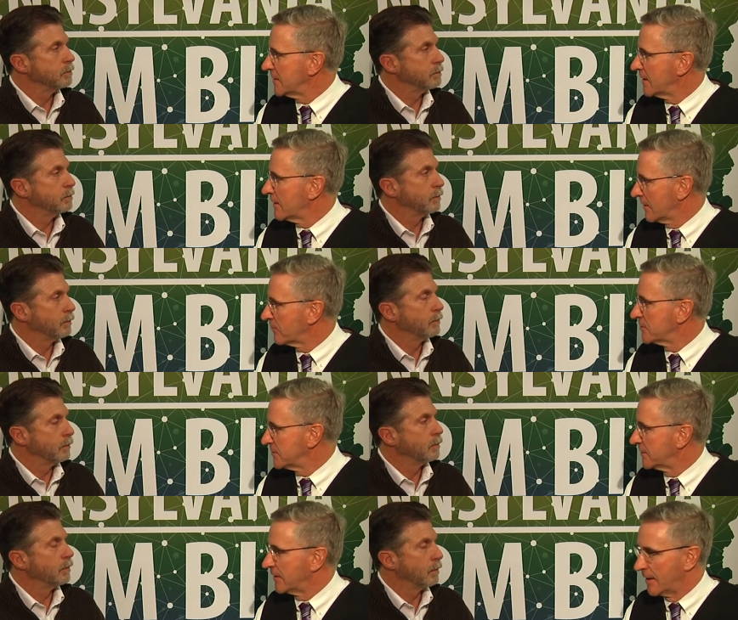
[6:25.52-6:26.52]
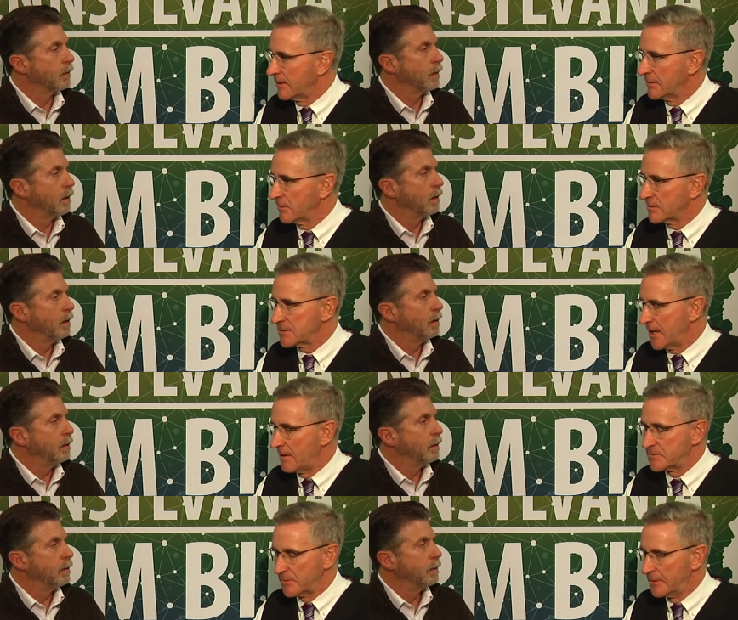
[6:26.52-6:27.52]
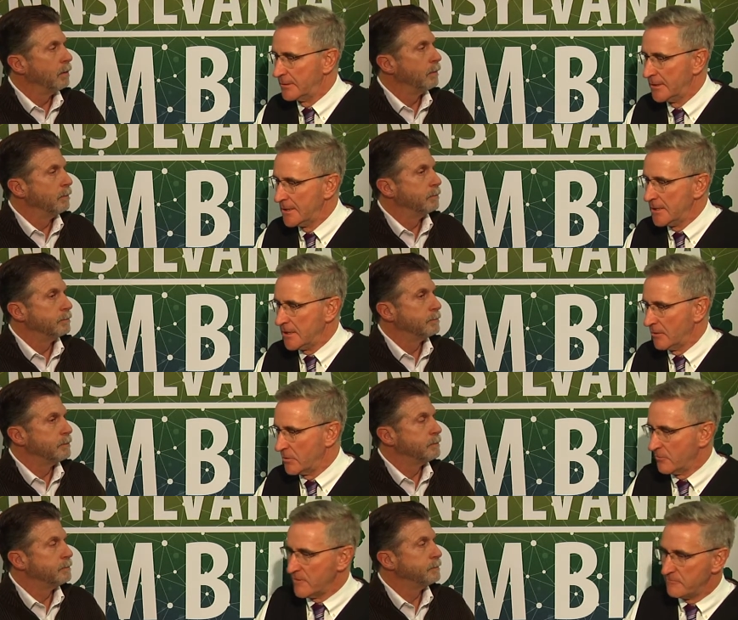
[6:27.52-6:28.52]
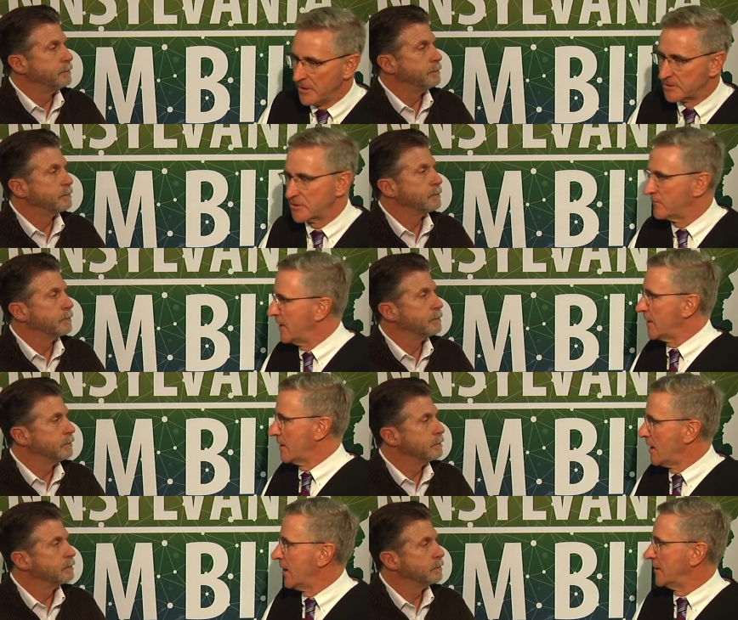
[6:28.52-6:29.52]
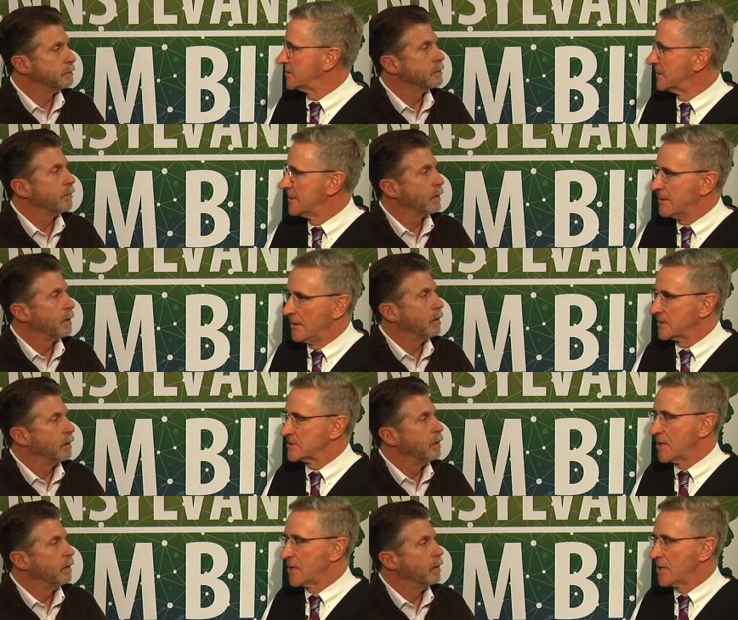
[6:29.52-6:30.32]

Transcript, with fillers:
Speaker 1: out, and I appreciate that. And there are times when, you know, we, have been sort of at odds. It is